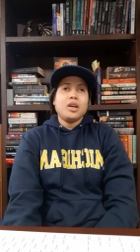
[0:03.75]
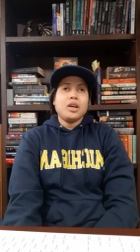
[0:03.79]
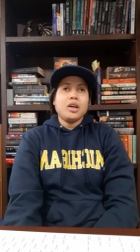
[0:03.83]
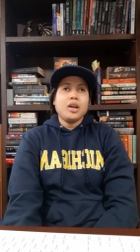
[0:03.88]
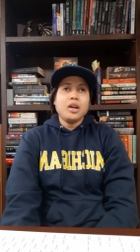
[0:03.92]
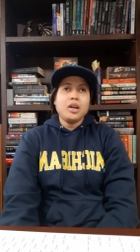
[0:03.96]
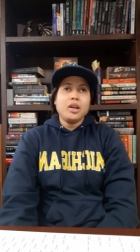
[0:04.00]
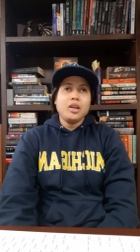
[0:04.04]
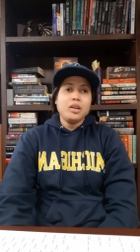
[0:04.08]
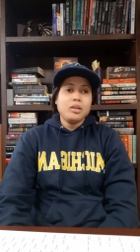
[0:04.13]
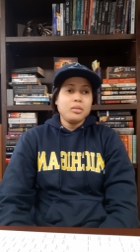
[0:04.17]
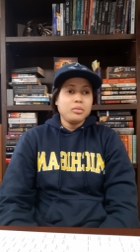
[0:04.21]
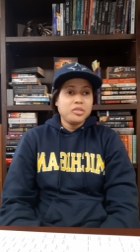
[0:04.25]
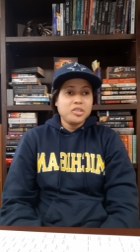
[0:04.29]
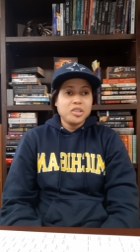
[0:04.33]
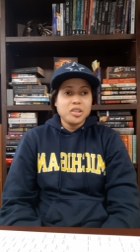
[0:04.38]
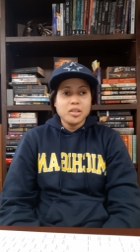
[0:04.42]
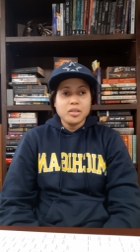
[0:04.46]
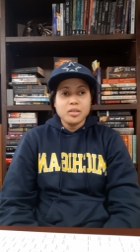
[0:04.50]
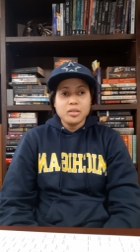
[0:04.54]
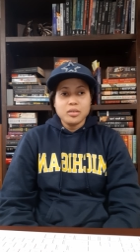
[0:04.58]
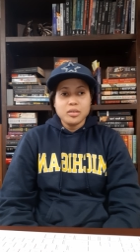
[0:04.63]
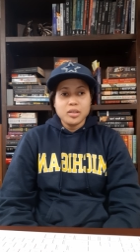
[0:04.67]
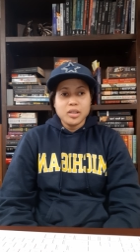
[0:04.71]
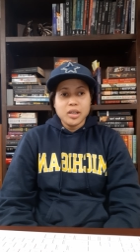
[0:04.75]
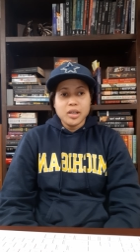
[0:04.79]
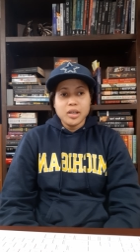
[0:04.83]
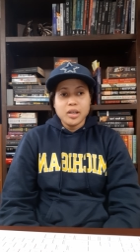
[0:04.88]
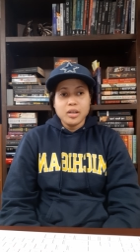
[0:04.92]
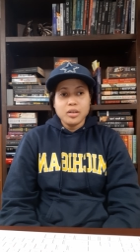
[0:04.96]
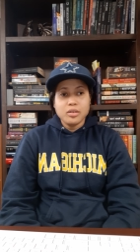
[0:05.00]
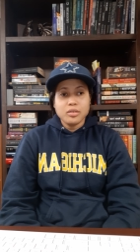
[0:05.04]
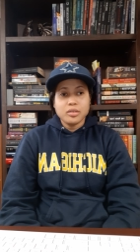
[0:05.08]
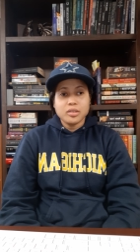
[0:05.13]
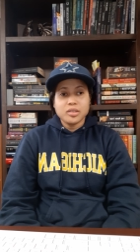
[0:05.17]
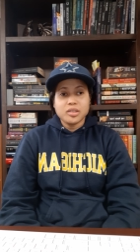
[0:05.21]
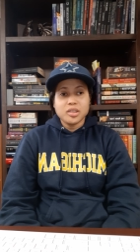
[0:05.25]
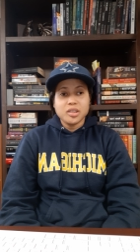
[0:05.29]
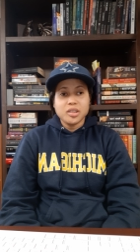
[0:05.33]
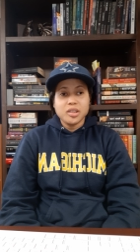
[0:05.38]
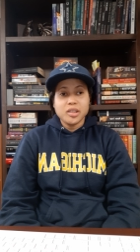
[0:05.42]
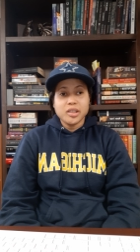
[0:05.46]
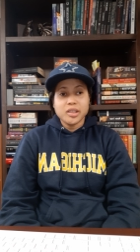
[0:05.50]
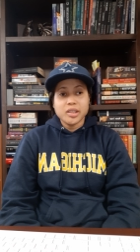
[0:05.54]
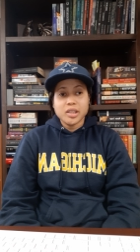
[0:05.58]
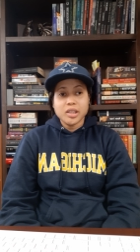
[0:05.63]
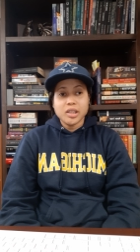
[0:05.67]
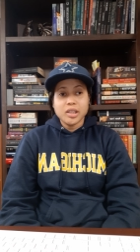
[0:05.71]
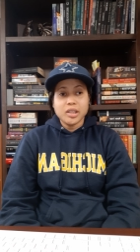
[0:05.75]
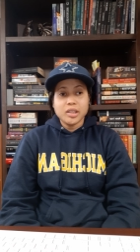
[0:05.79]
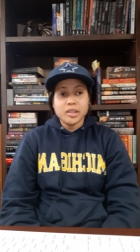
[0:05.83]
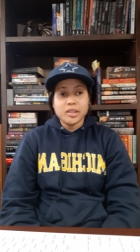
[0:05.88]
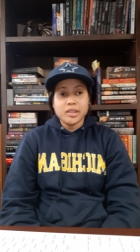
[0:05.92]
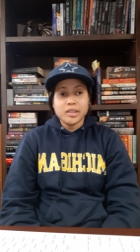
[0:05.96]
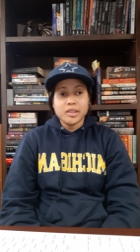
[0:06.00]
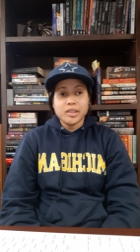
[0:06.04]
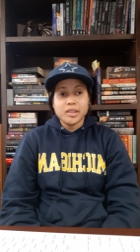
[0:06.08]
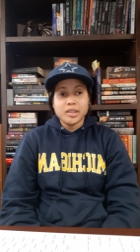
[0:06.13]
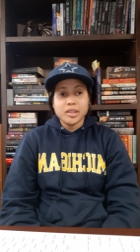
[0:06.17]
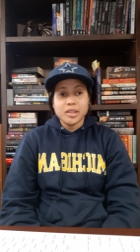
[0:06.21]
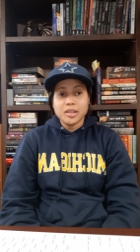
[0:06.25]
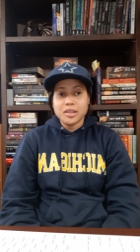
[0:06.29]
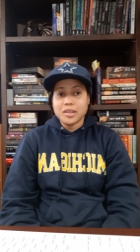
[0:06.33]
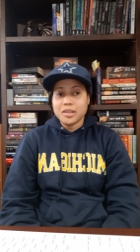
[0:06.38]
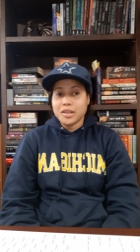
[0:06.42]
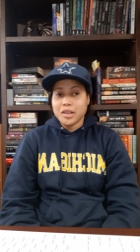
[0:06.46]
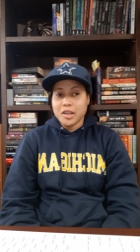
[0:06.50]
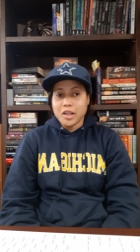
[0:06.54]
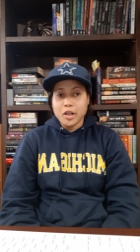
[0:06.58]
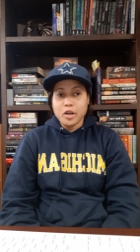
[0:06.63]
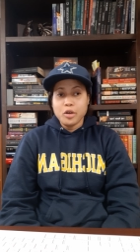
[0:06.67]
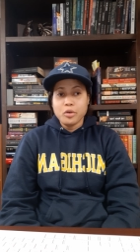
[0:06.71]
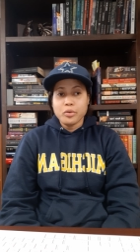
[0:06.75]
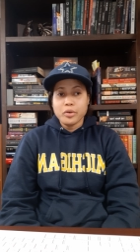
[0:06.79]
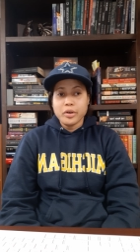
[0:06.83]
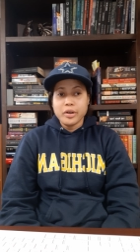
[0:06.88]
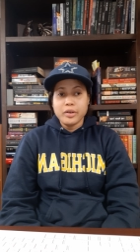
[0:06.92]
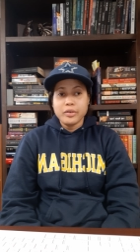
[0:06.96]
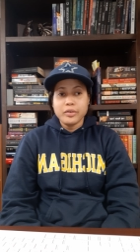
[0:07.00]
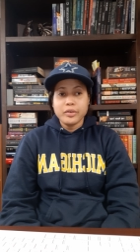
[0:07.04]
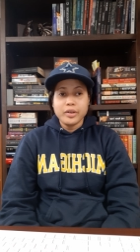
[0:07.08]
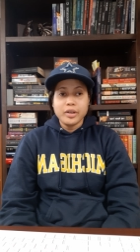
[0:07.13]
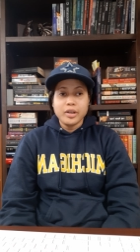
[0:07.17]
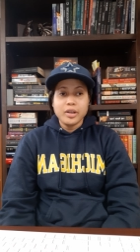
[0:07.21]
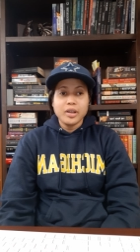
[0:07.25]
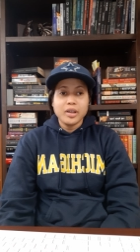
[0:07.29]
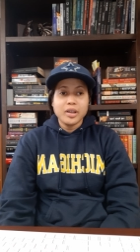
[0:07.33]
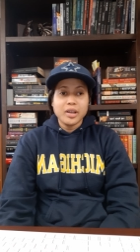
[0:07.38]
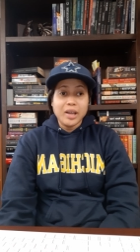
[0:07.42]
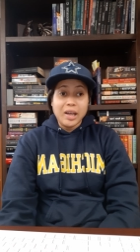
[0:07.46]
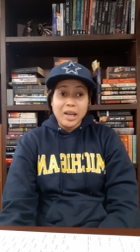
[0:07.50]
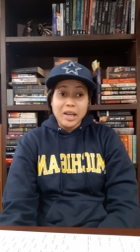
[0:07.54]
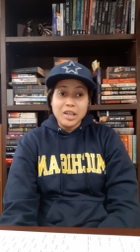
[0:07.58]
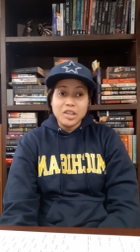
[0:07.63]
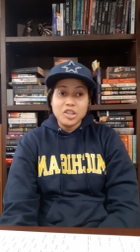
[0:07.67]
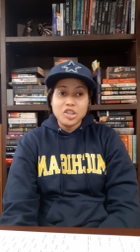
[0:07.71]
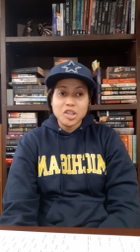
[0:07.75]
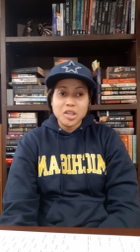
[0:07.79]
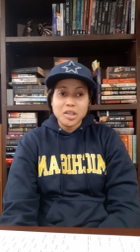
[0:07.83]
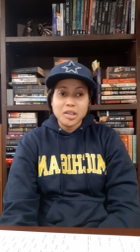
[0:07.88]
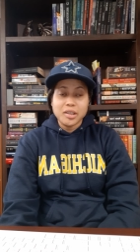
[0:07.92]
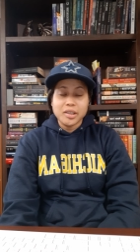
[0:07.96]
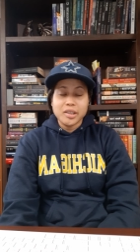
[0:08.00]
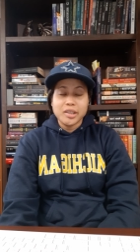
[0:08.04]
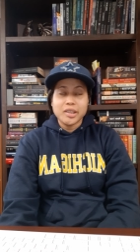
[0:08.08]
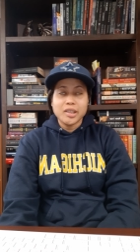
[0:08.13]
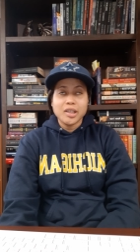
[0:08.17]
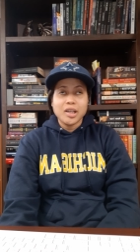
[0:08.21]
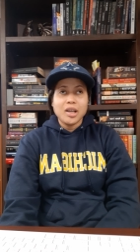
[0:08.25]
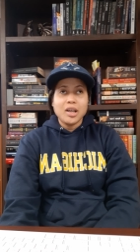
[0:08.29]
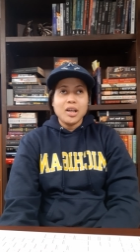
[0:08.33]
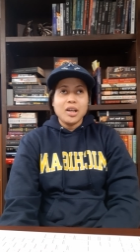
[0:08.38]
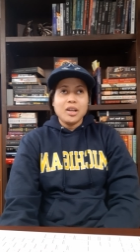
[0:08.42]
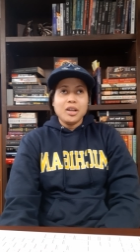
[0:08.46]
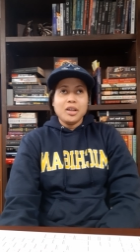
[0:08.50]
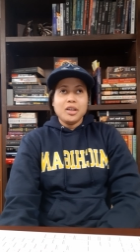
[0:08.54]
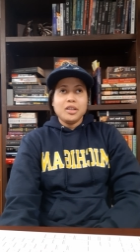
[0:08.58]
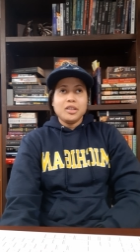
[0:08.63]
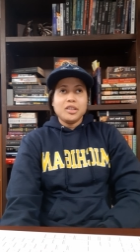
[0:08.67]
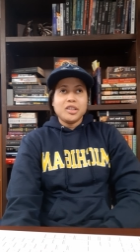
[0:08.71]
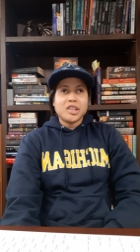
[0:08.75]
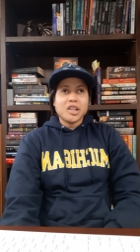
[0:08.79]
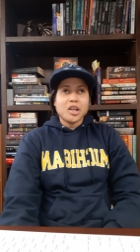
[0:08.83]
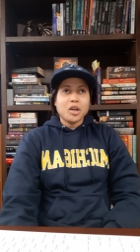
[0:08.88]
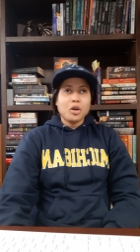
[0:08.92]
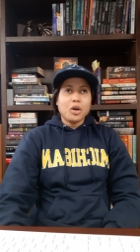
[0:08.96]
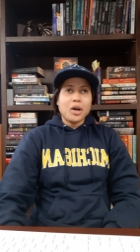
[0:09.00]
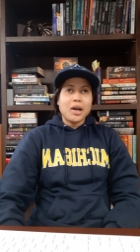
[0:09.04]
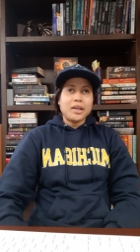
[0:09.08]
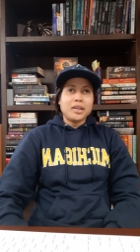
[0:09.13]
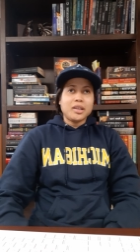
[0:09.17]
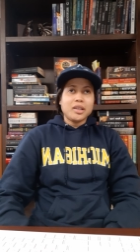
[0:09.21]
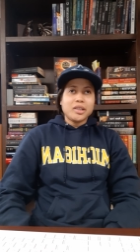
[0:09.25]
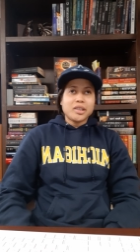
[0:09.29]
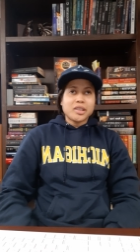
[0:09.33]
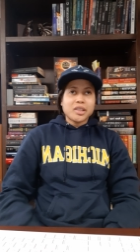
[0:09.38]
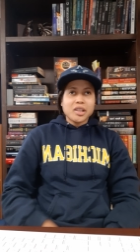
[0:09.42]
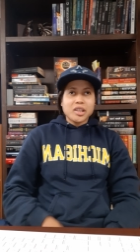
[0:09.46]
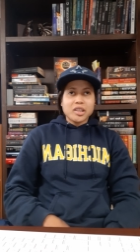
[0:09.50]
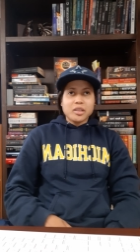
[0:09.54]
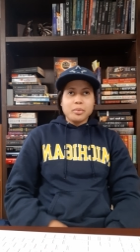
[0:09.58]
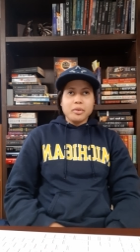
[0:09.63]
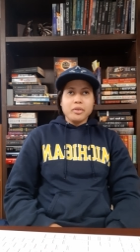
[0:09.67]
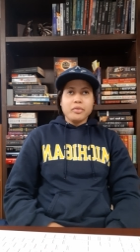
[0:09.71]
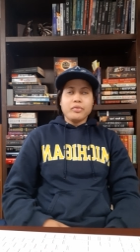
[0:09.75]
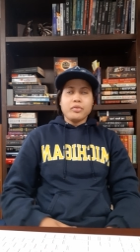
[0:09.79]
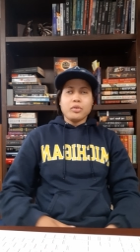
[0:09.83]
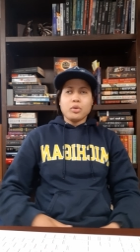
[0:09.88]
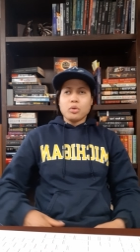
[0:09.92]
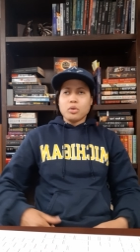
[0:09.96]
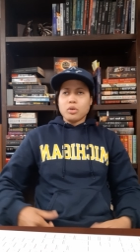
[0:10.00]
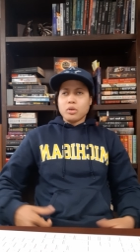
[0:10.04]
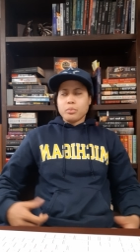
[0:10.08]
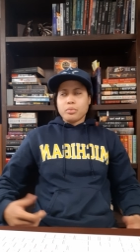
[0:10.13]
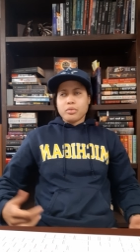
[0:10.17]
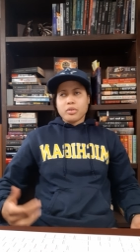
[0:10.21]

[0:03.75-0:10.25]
I am today going to discuss literary agents. So I discussed before in